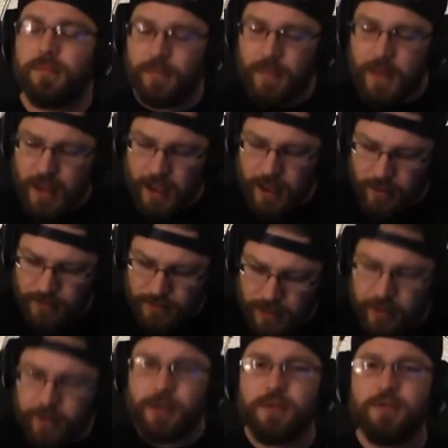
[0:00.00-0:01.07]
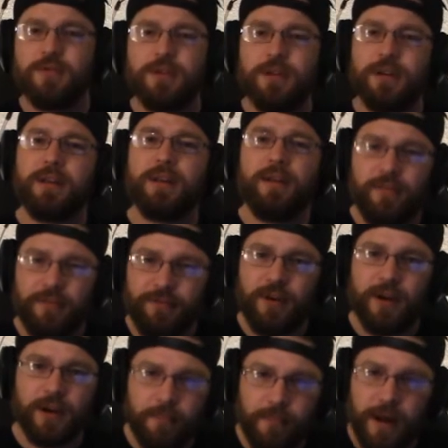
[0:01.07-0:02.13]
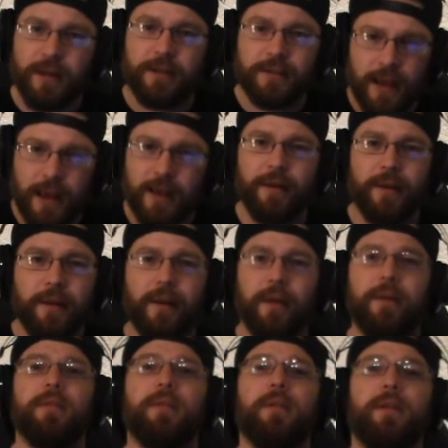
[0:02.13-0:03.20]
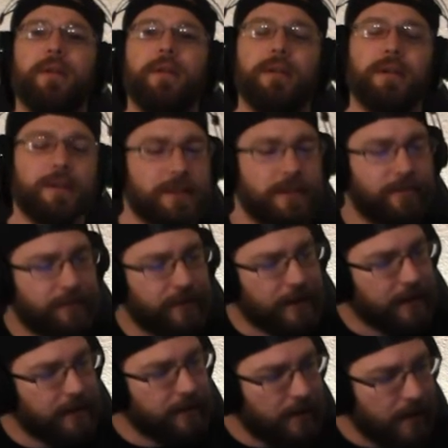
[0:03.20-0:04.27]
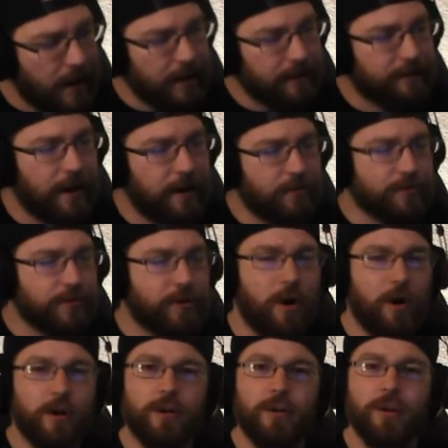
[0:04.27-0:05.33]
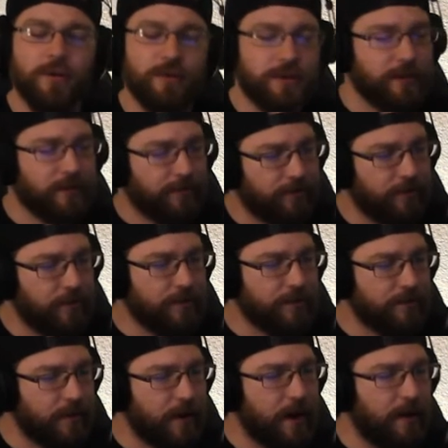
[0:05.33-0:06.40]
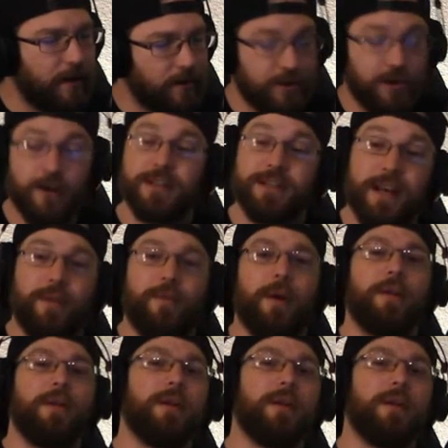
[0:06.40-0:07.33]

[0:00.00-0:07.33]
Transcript: Now, Dariush didn't give a fuck about that, did he? Because he fucking knocked out Drakkar Klose in the first round, or sorry, second round.